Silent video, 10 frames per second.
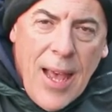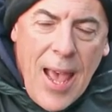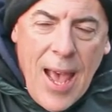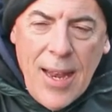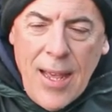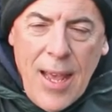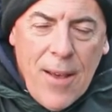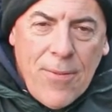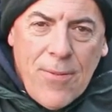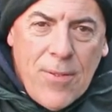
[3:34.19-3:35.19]
And
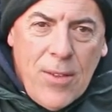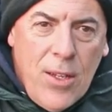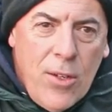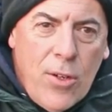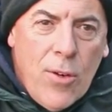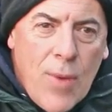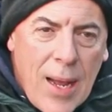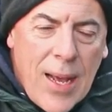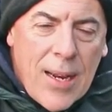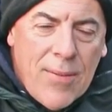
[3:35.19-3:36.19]
if you do
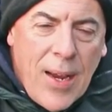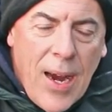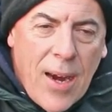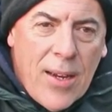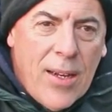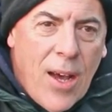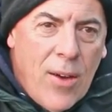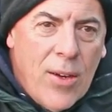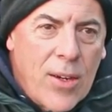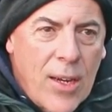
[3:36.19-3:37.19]
run out of air, you know,
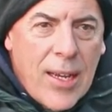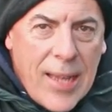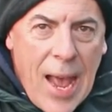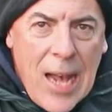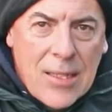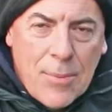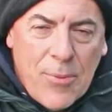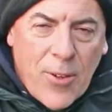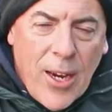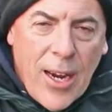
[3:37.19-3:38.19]
you're going to gasp
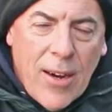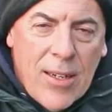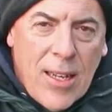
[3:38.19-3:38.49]
for air.